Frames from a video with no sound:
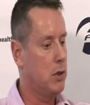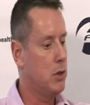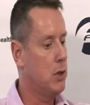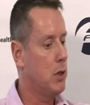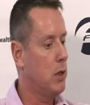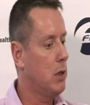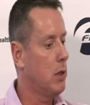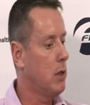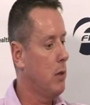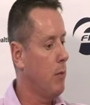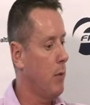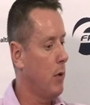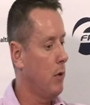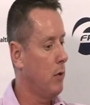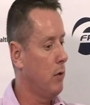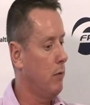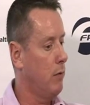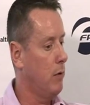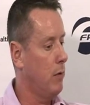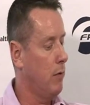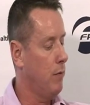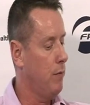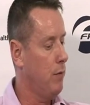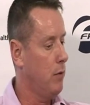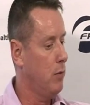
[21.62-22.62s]
a certain amount of
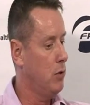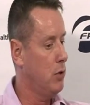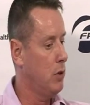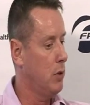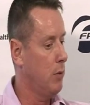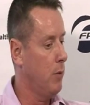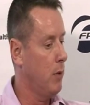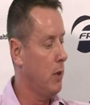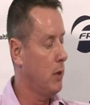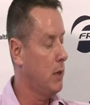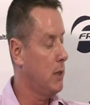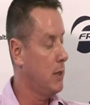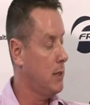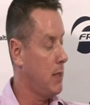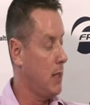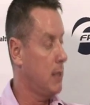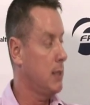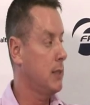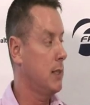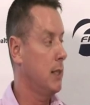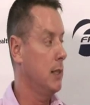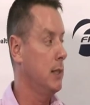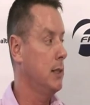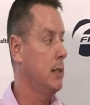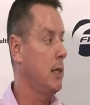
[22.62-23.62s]
confusion about the
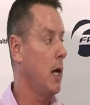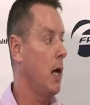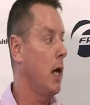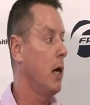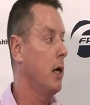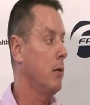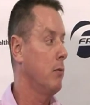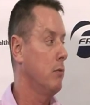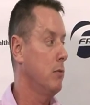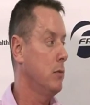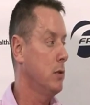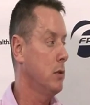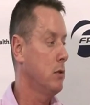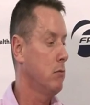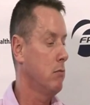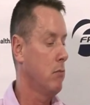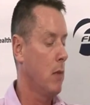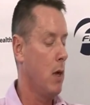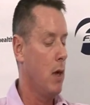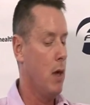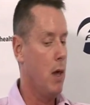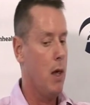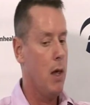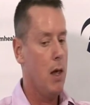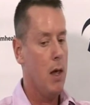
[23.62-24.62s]
testing times.
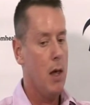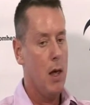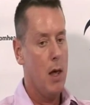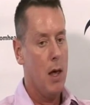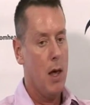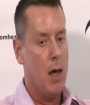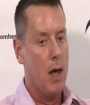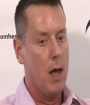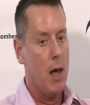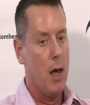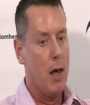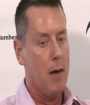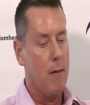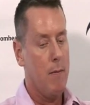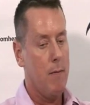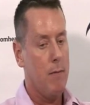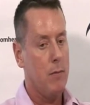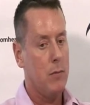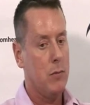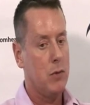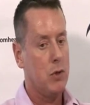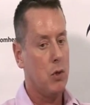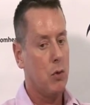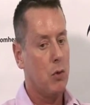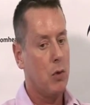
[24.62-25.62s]

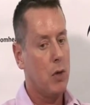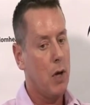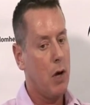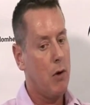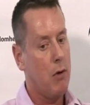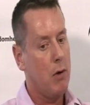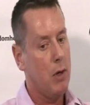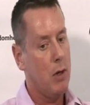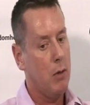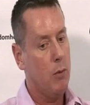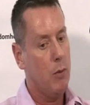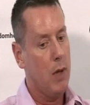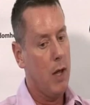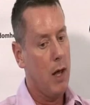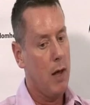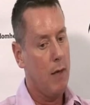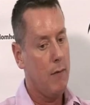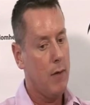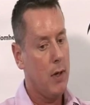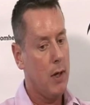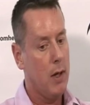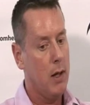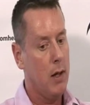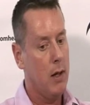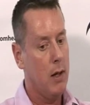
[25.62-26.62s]
So currently we have
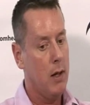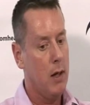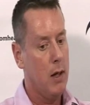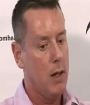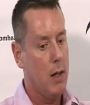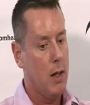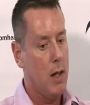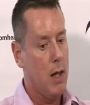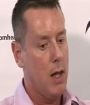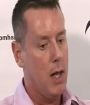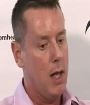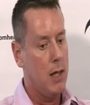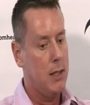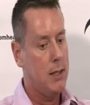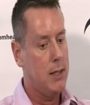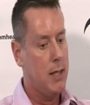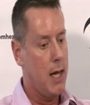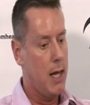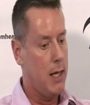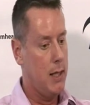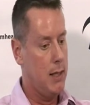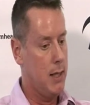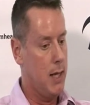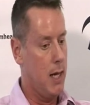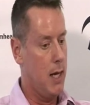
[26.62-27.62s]
a
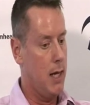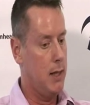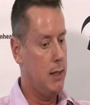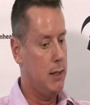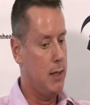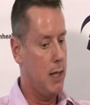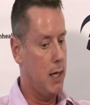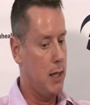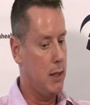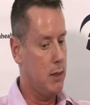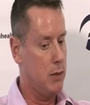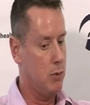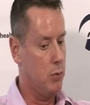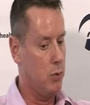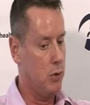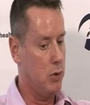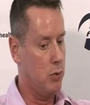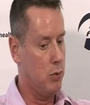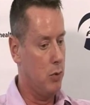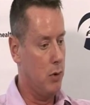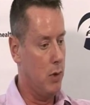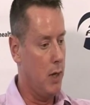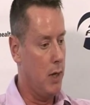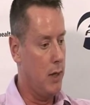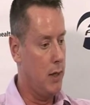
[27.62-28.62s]
10-day test which
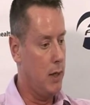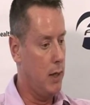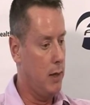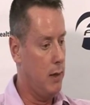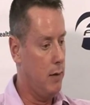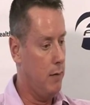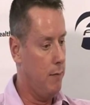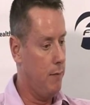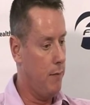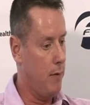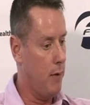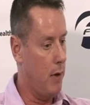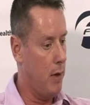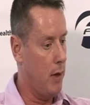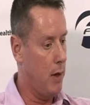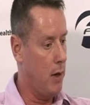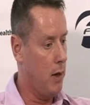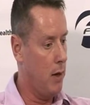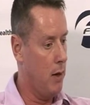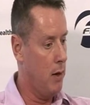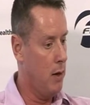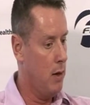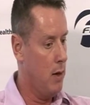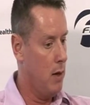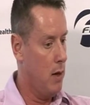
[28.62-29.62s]
will
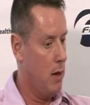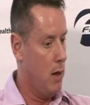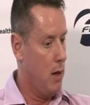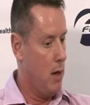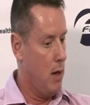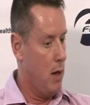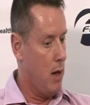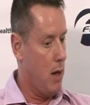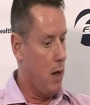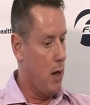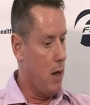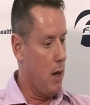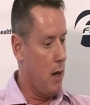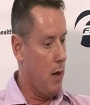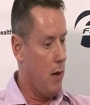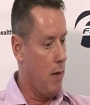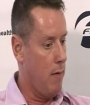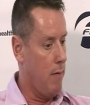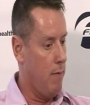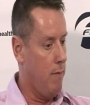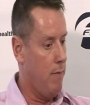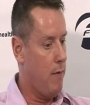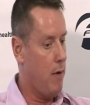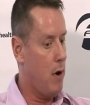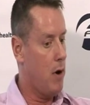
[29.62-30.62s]
identify
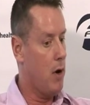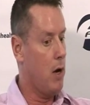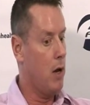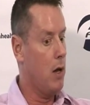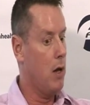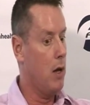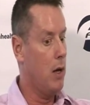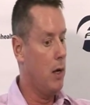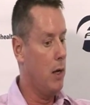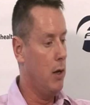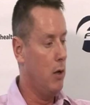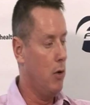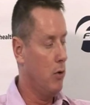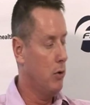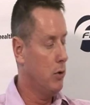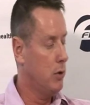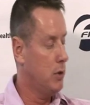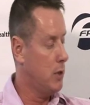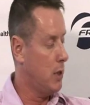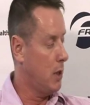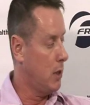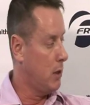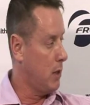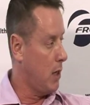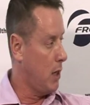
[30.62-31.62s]
very early onset